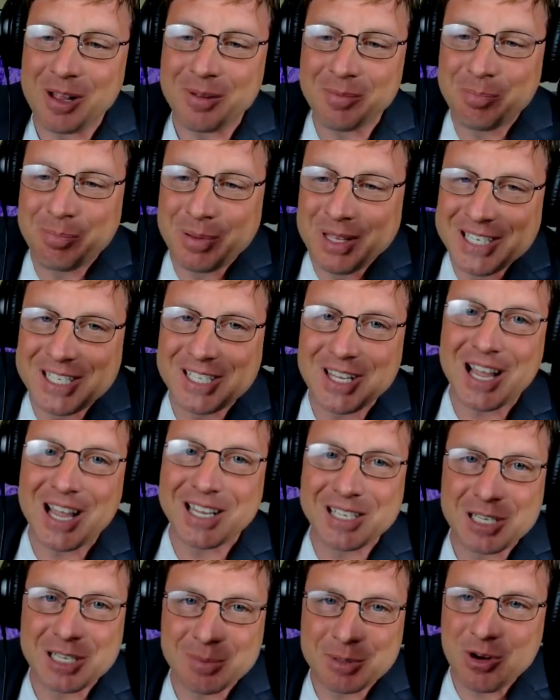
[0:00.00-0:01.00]
Uh, please
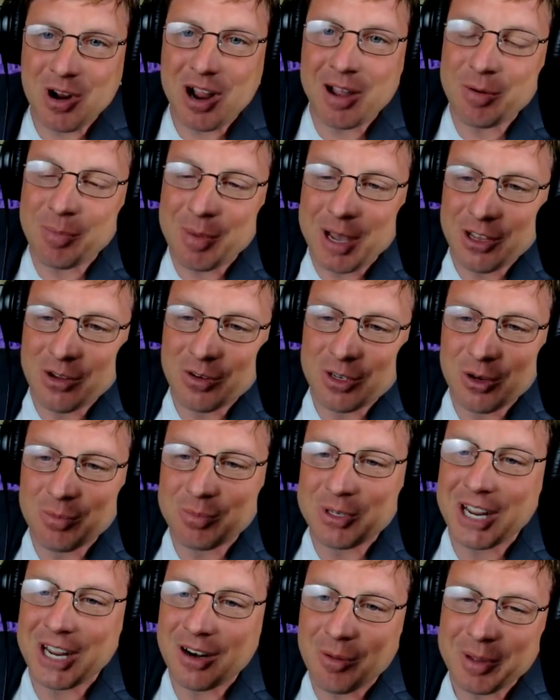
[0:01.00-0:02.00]
like and subscribe to my
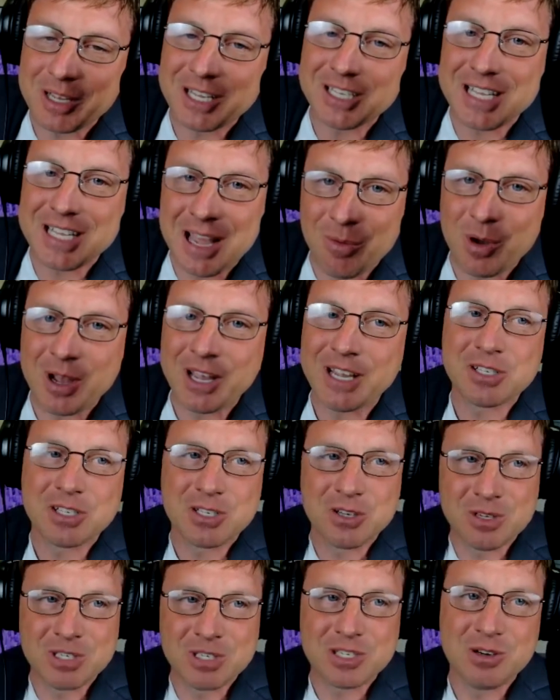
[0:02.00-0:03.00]
YouTube channel because that way,
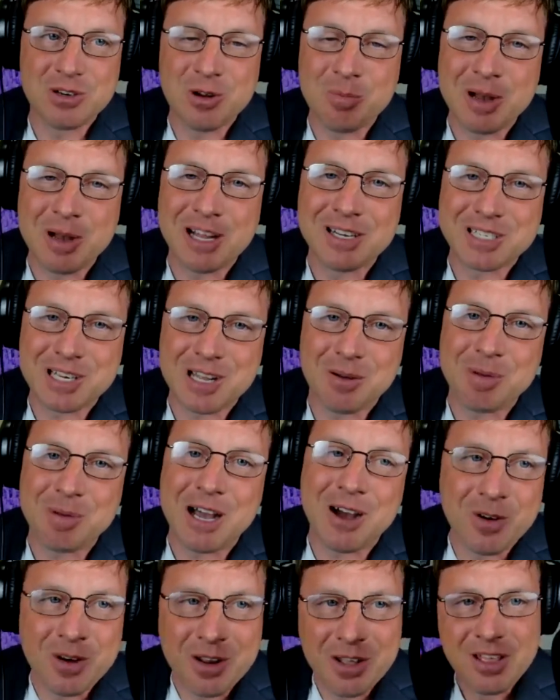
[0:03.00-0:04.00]
as soon as the new bonds come
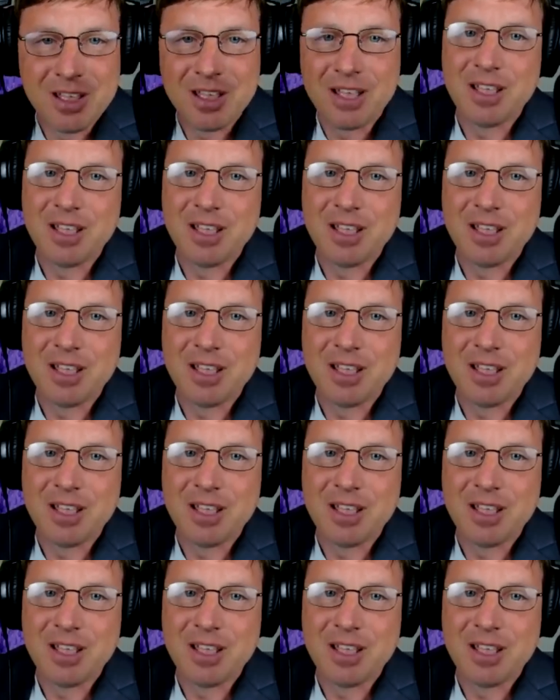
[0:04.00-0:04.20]
out,